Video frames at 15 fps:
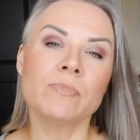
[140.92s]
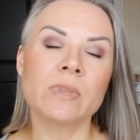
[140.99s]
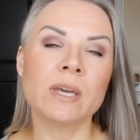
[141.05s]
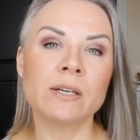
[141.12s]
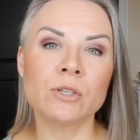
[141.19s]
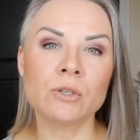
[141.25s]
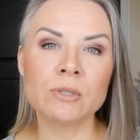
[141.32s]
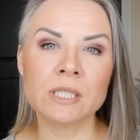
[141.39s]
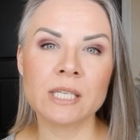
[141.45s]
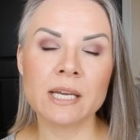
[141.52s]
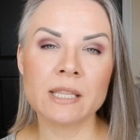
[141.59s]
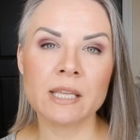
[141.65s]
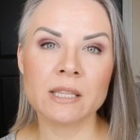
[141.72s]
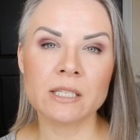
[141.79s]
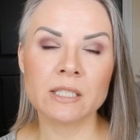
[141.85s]
They do
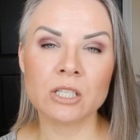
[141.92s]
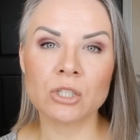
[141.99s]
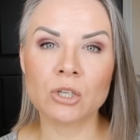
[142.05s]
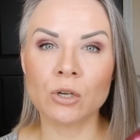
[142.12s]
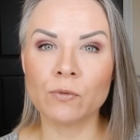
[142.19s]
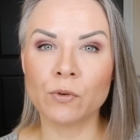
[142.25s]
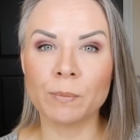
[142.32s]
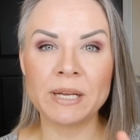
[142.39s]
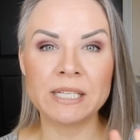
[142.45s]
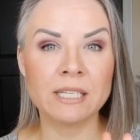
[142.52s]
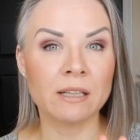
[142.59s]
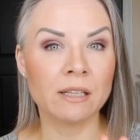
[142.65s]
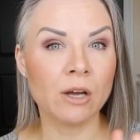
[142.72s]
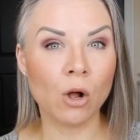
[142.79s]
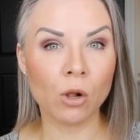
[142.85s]
say that this is good for
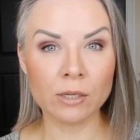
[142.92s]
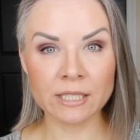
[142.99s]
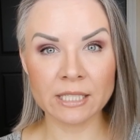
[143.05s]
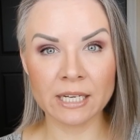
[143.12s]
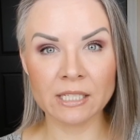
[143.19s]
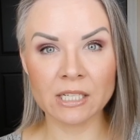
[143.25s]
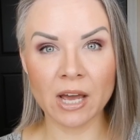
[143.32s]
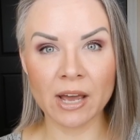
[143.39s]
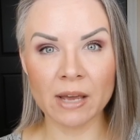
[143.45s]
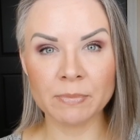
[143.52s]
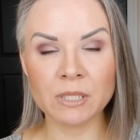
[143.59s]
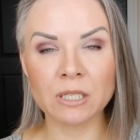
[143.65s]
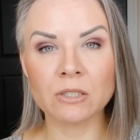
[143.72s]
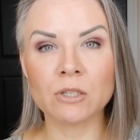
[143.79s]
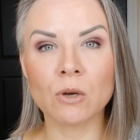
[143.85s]
basically all skin
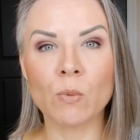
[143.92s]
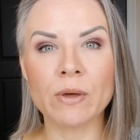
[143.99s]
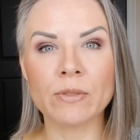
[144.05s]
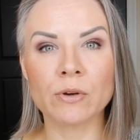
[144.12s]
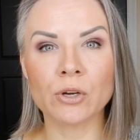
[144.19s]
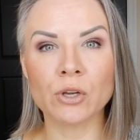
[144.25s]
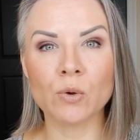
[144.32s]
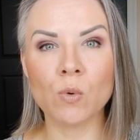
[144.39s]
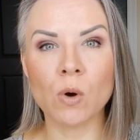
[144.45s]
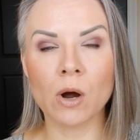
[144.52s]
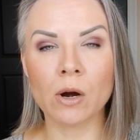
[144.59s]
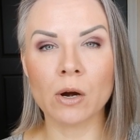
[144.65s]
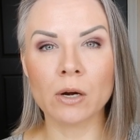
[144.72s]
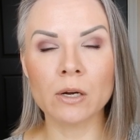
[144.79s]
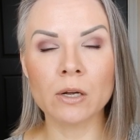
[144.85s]
types, so whether you
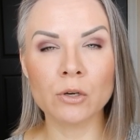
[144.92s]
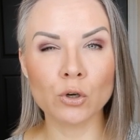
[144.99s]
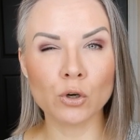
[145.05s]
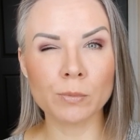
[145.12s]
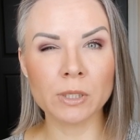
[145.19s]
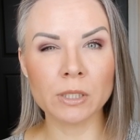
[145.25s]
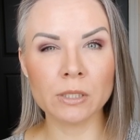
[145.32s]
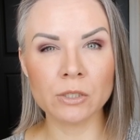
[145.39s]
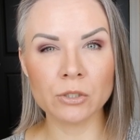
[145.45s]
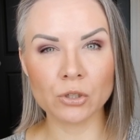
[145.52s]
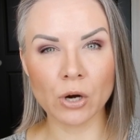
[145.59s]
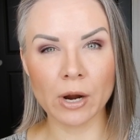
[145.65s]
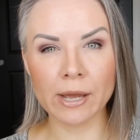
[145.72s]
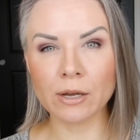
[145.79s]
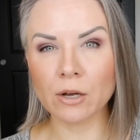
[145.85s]
are normal,
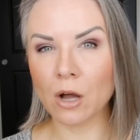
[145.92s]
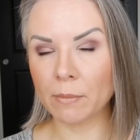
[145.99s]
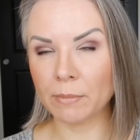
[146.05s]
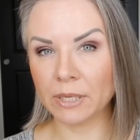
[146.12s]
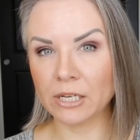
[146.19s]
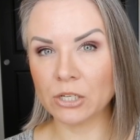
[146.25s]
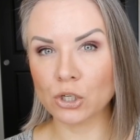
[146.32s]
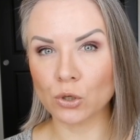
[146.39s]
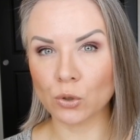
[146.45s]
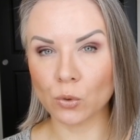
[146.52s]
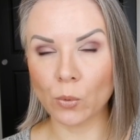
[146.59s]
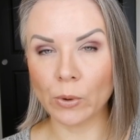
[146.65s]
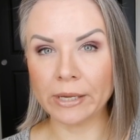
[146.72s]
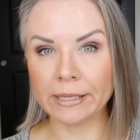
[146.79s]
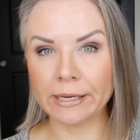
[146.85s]
dry, combination, or
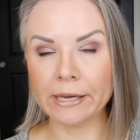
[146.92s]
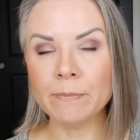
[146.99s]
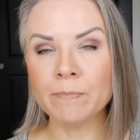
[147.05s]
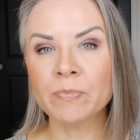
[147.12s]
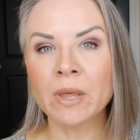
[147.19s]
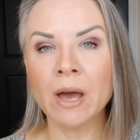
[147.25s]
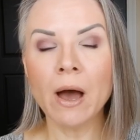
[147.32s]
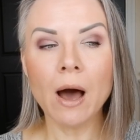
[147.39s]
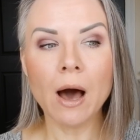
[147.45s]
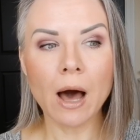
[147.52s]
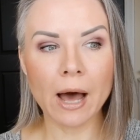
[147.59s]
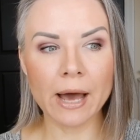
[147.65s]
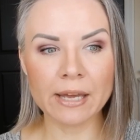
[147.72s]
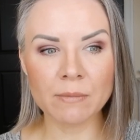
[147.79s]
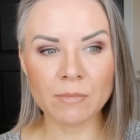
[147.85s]
oily.
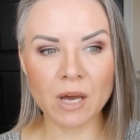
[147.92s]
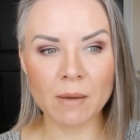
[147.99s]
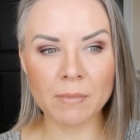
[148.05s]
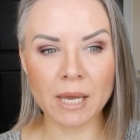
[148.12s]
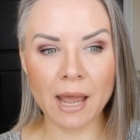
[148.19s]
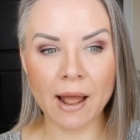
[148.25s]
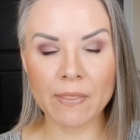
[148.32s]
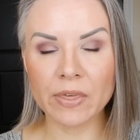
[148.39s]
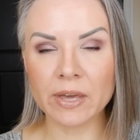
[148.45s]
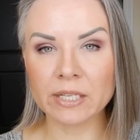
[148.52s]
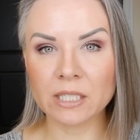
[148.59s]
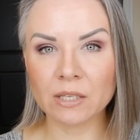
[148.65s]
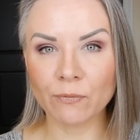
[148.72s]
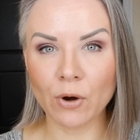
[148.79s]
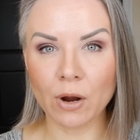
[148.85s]
I am coming at
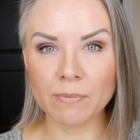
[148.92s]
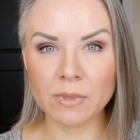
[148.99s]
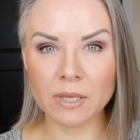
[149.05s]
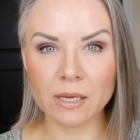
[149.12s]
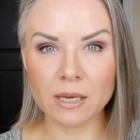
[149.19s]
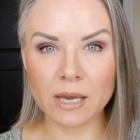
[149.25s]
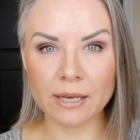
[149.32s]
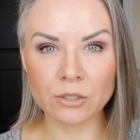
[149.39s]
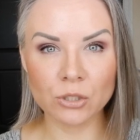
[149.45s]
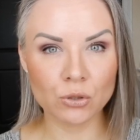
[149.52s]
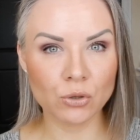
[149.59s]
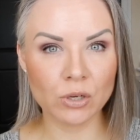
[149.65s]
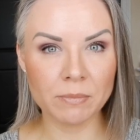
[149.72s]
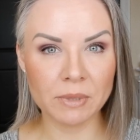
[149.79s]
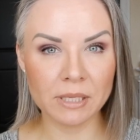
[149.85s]
this from the
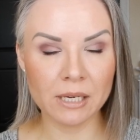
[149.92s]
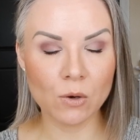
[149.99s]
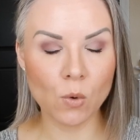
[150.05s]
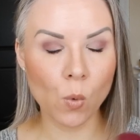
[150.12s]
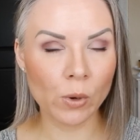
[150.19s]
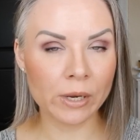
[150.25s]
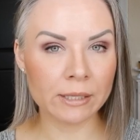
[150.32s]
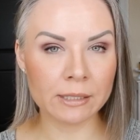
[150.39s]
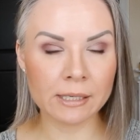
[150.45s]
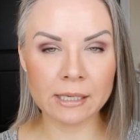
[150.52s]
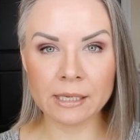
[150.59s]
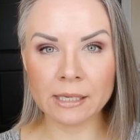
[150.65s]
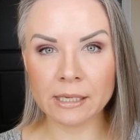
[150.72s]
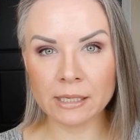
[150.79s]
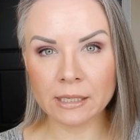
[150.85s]
extremely
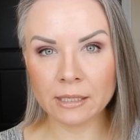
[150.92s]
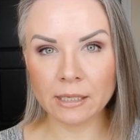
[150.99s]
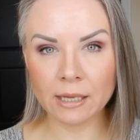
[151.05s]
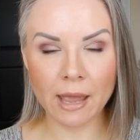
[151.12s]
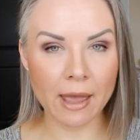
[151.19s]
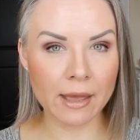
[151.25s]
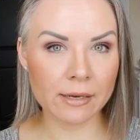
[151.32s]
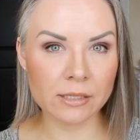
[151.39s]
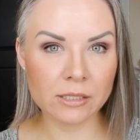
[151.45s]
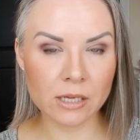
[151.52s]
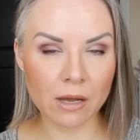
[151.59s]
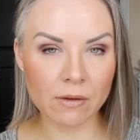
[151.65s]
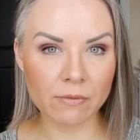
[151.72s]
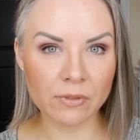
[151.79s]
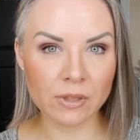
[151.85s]
oily end
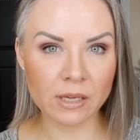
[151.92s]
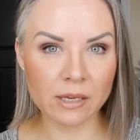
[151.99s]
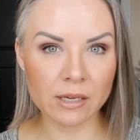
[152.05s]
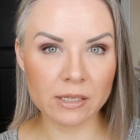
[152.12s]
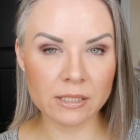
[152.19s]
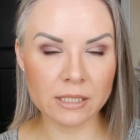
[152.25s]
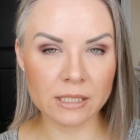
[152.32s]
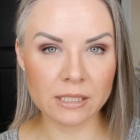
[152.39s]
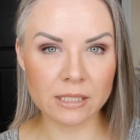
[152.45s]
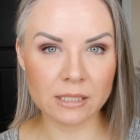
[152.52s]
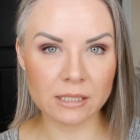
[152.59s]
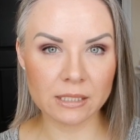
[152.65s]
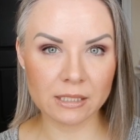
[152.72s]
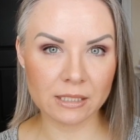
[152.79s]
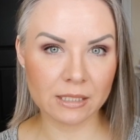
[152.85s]
of the
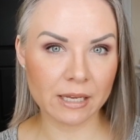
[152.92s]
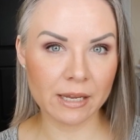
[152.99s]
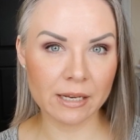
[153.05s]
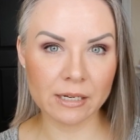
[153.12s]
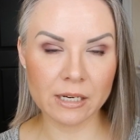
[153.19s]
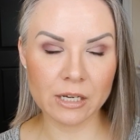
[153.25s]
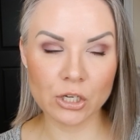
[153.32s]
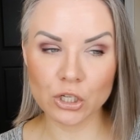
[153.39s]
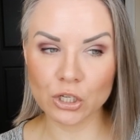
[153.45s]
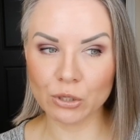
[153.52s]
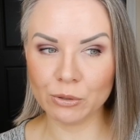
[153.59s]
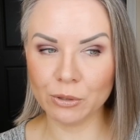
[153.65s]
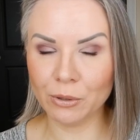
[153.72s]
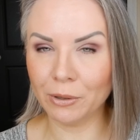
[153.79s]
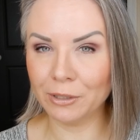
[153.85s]
skin
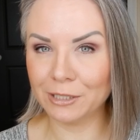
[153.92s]
issues